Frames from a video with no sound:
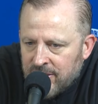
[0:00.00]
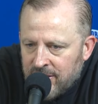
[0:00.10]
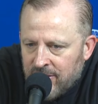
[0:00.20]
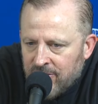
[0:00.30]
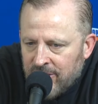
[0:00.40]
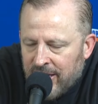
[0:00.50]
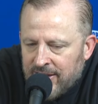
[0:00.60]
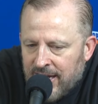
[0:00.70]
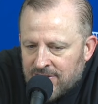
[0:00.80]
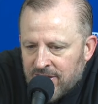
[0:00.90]
you know,
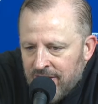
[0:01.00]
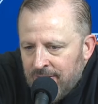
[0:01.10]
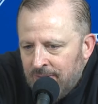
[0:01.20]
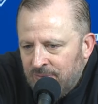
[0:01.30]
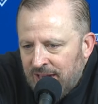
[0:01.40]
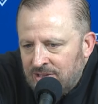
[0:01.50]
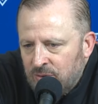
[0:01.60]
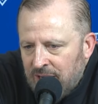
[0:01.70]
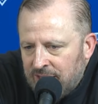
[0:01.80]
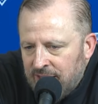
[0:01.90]
and that's
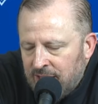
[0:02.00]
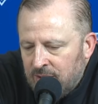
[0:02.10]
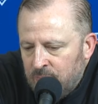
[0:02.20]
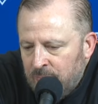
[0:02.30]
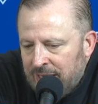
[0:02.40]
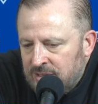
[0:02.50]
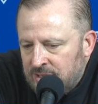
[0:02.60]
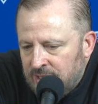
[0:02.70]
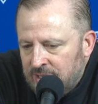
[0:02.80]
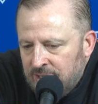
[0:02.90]
that's what I think
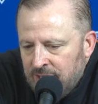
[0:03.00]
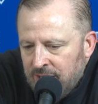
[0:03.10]
makes it